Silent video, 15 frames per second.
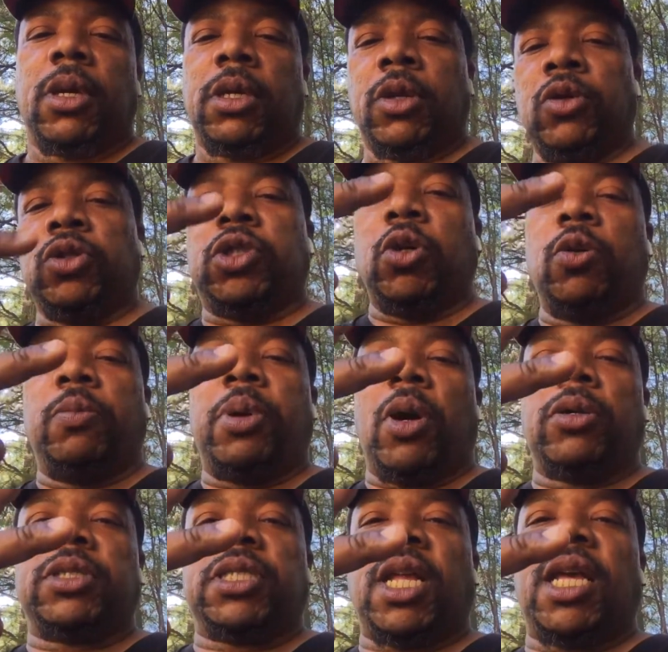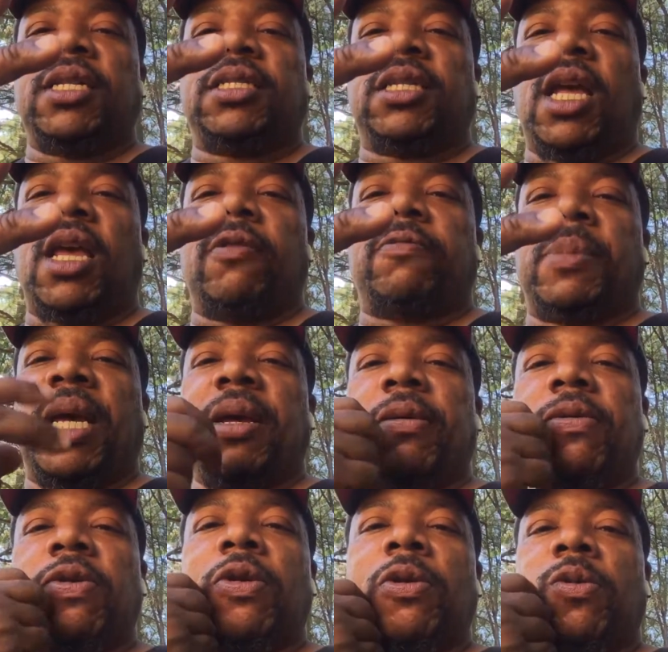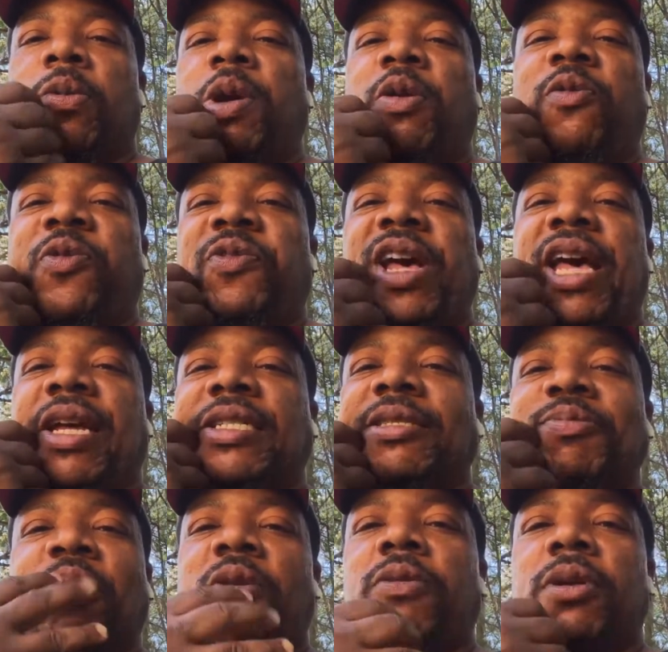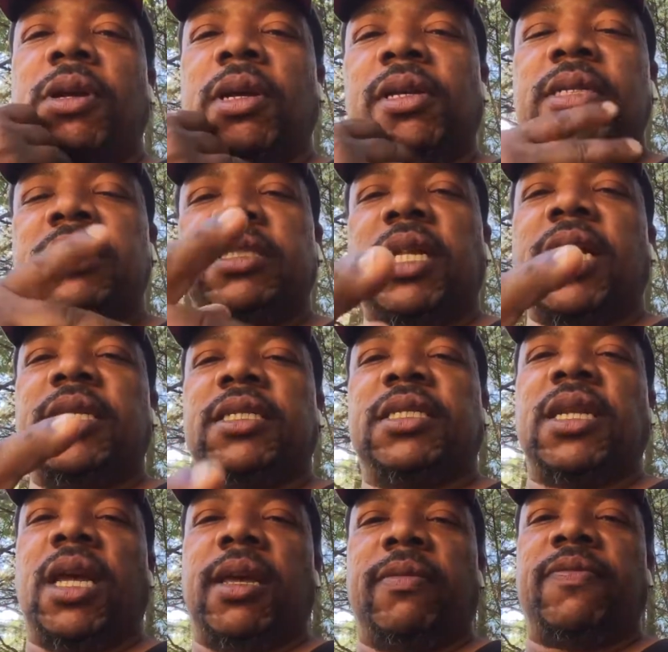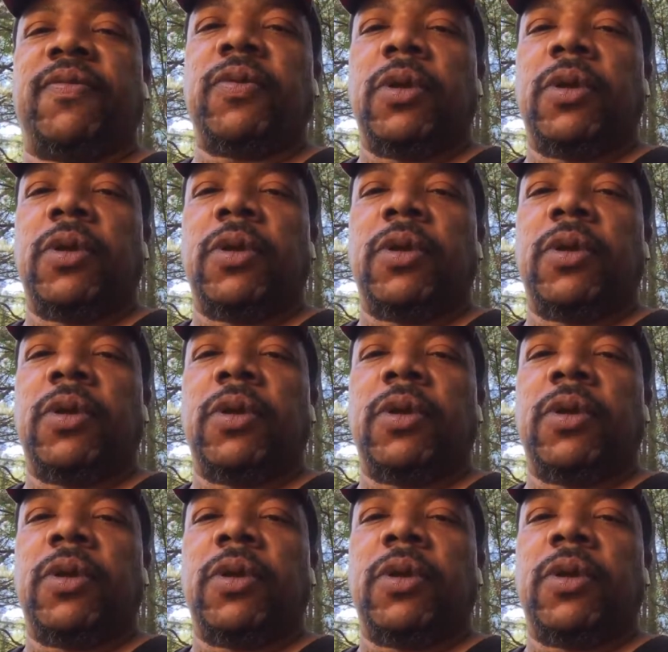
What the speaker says: You too, bro. Stay safe, man. Real facts, bro. Stay safe.